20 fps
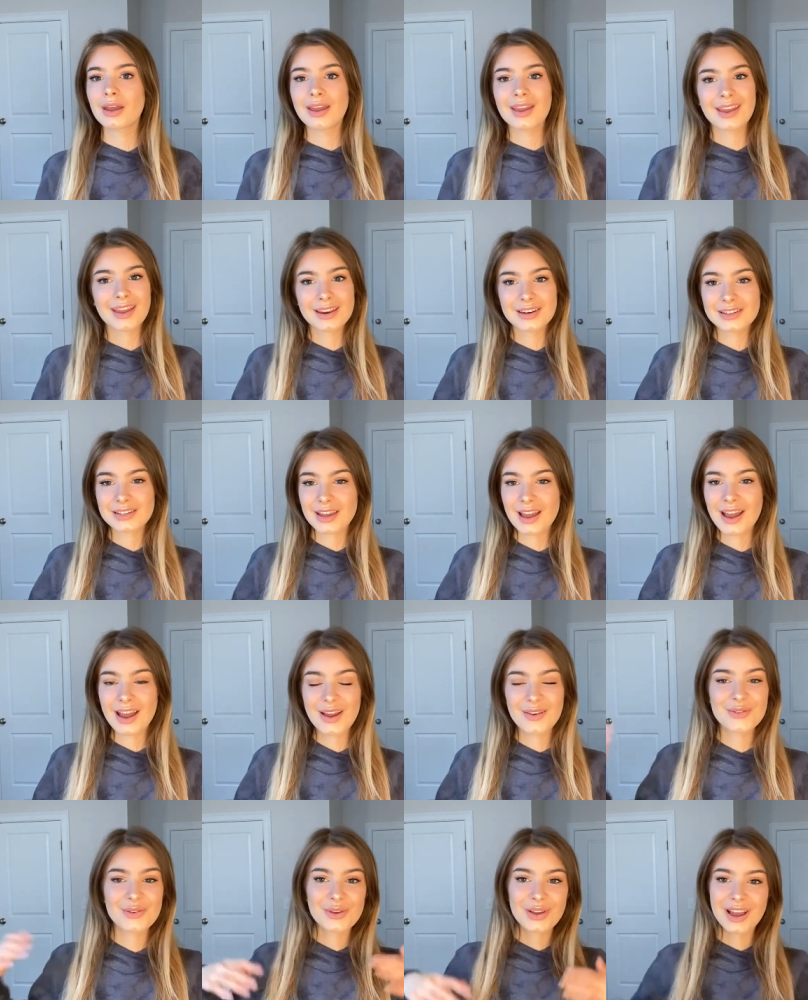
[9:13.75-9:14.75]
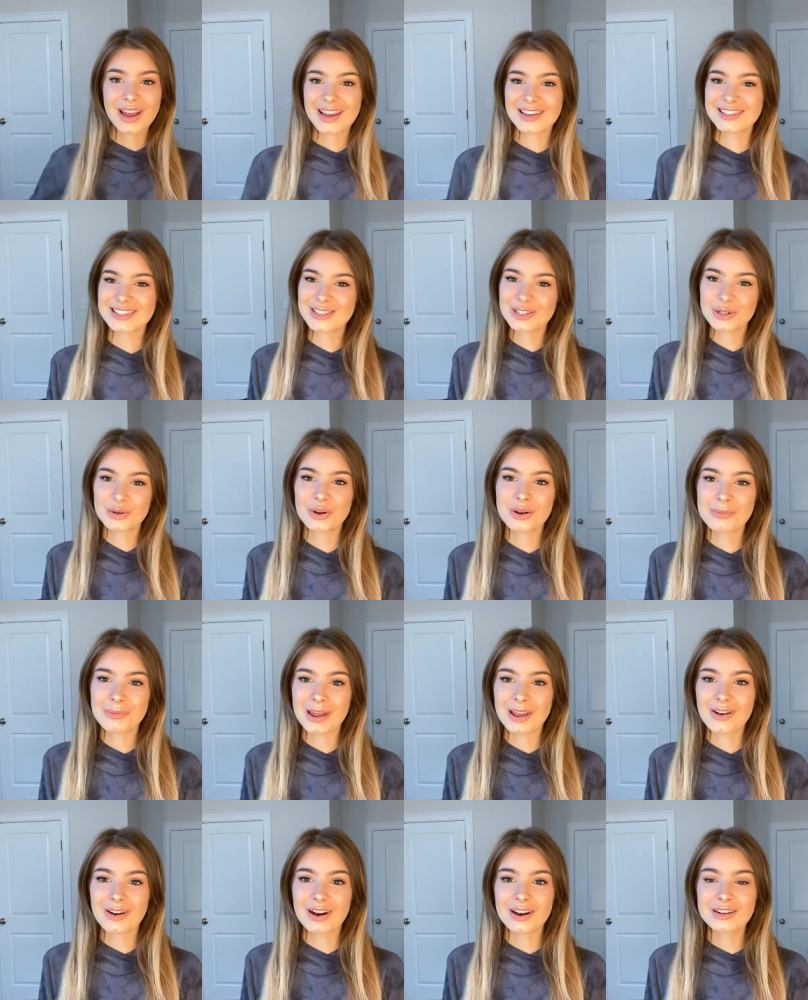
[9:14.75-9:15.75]
And yeah, if you guys enjoyed
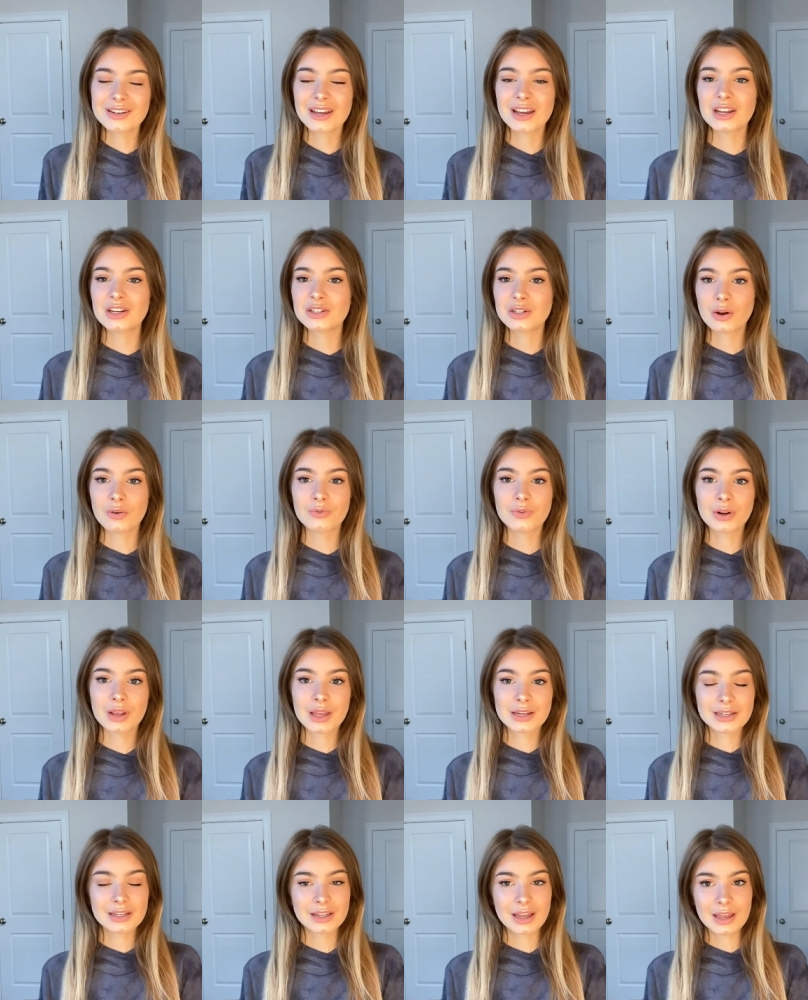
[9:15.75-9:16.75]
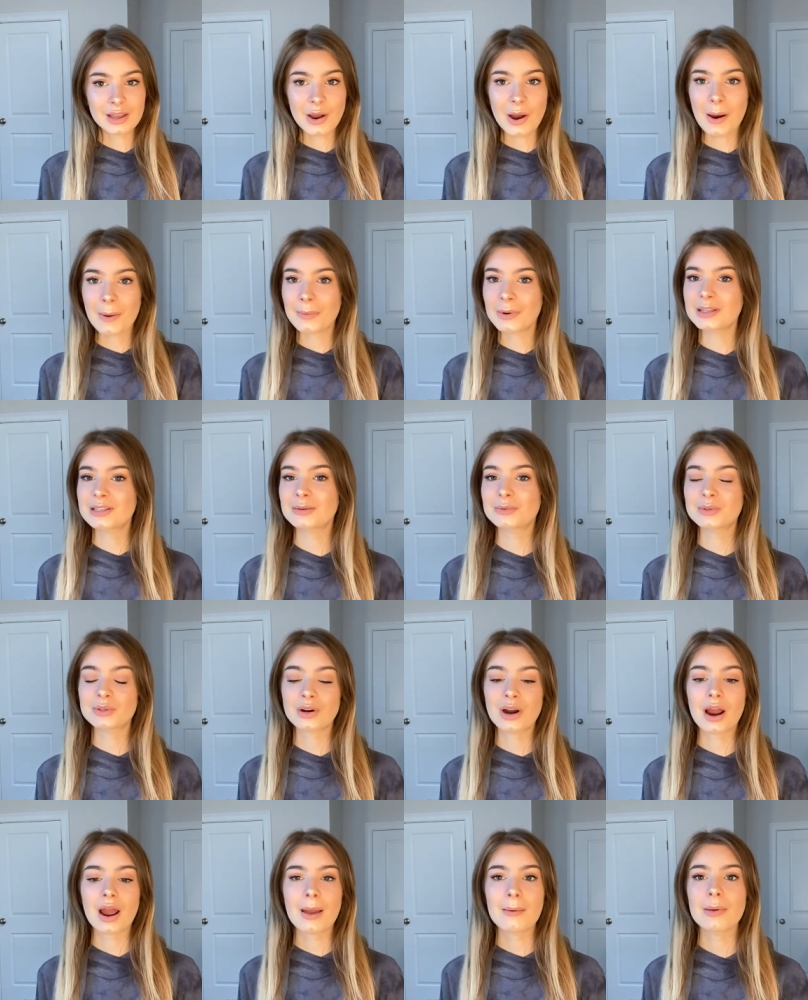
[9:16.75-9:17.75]
my content, don't forget to like, comment, and
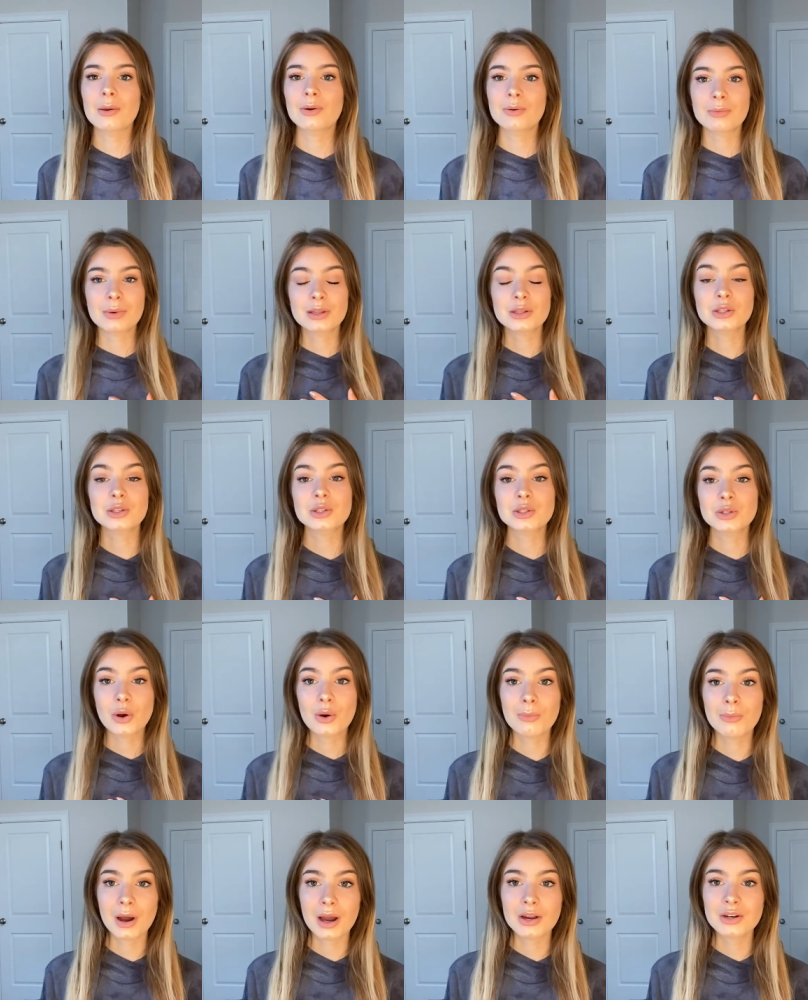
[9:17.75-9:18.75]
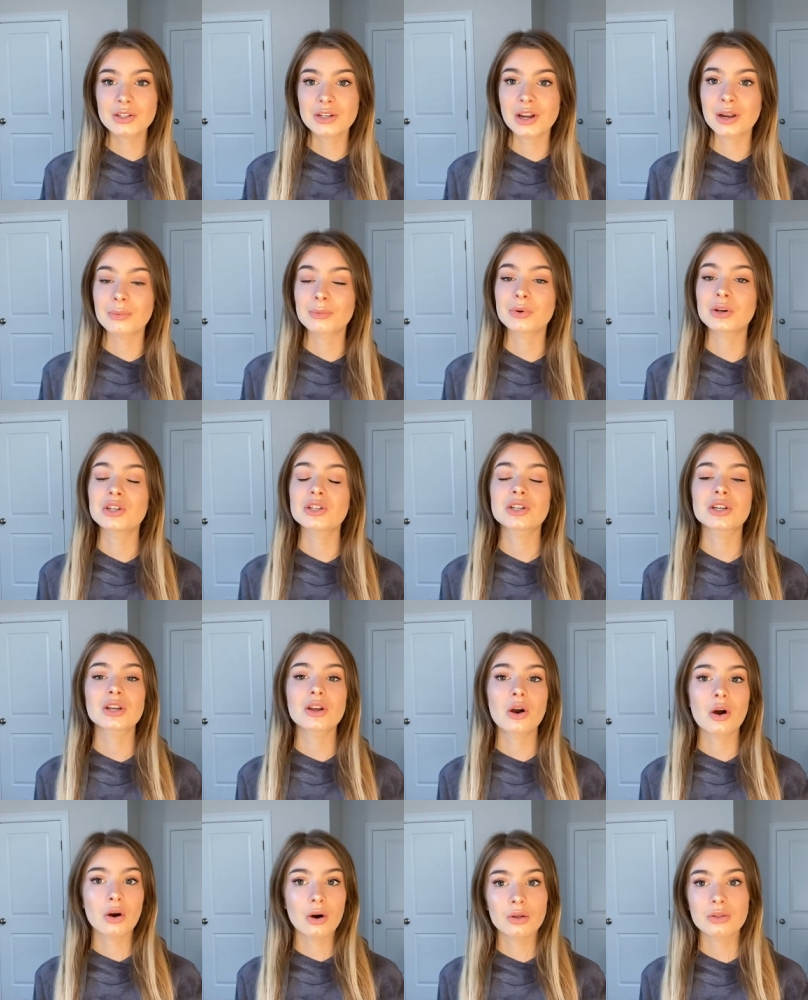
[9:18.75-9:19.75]
subscribe. It would mean so much. I appreciate
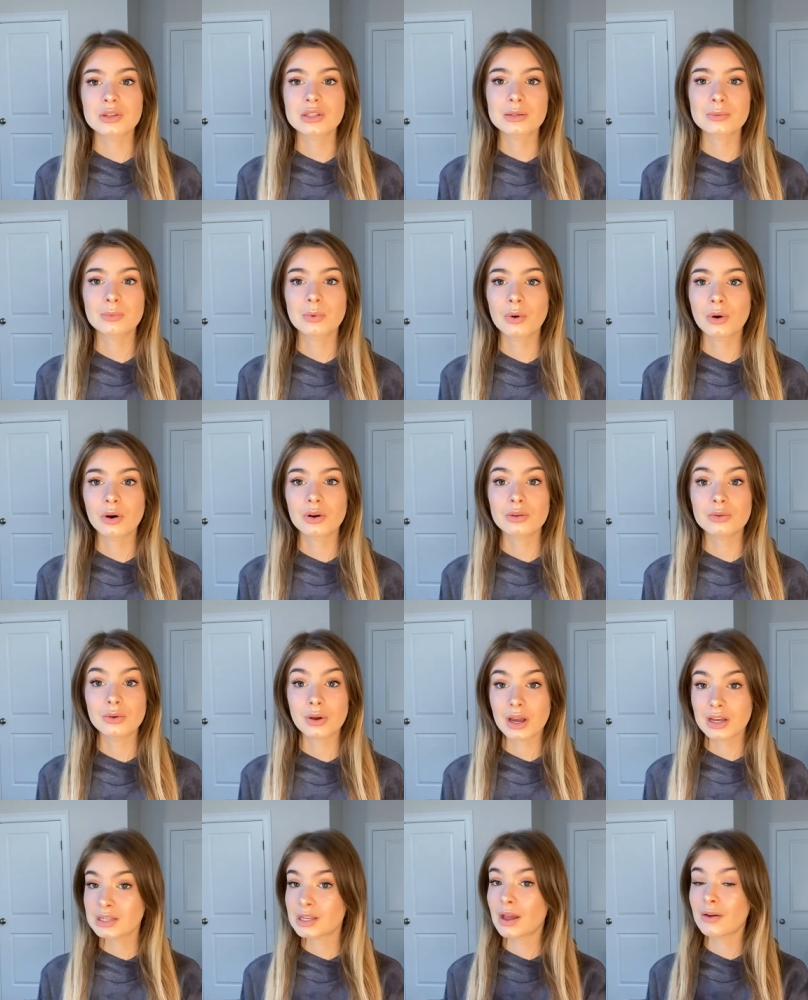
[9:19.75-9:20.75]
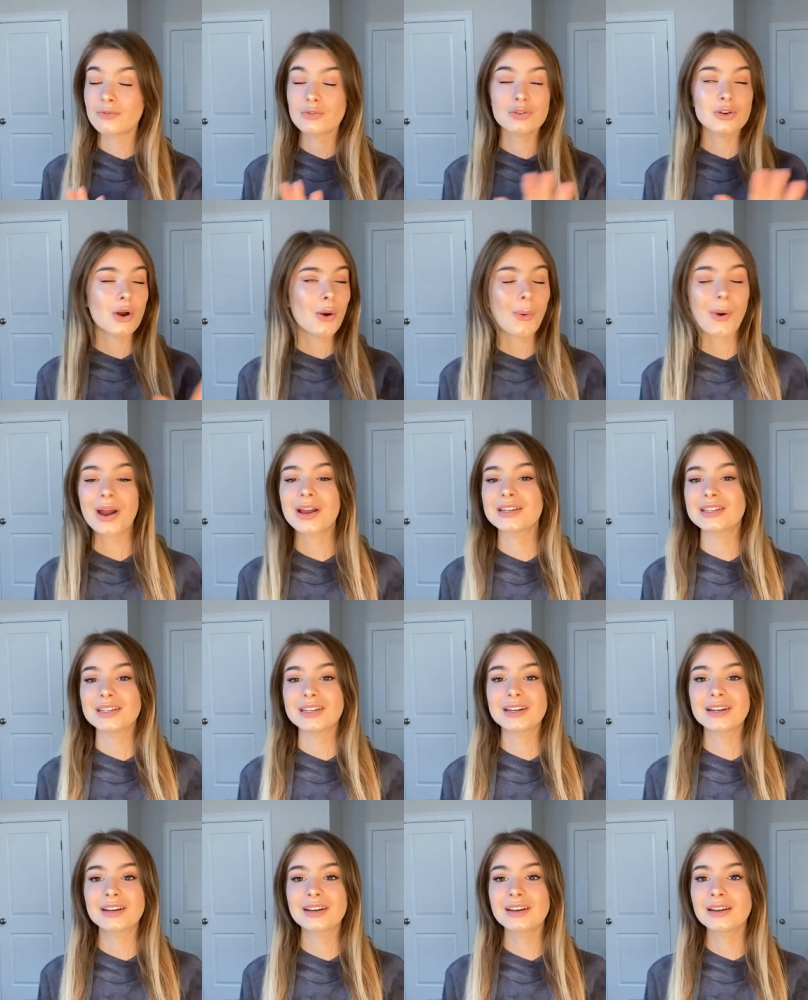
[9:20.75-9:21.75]
all the support. You guys have no
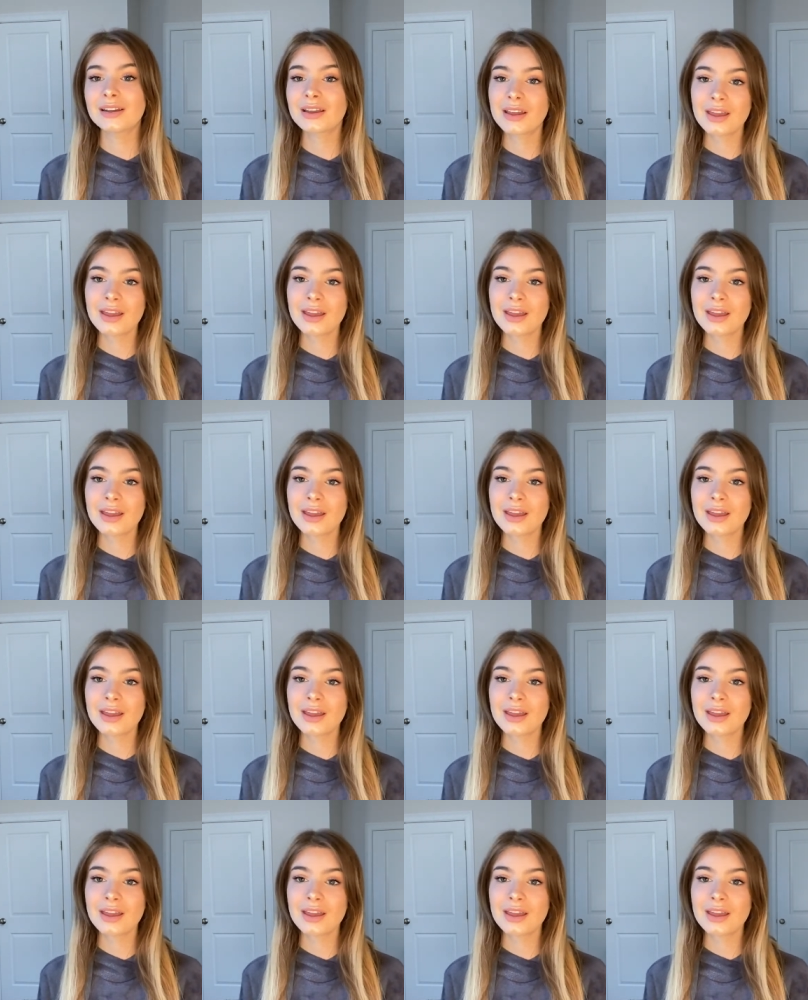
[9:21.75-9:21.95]
idea.